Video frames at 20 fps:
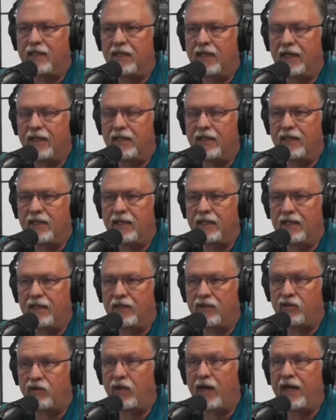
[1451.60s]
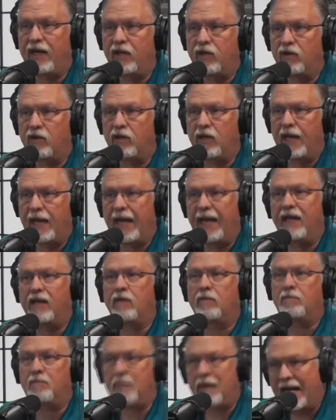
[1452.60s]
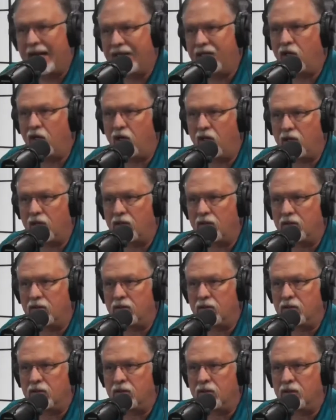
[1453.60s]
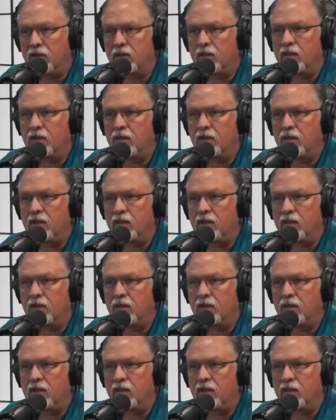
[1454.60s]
the trainer handle my dog. Mm.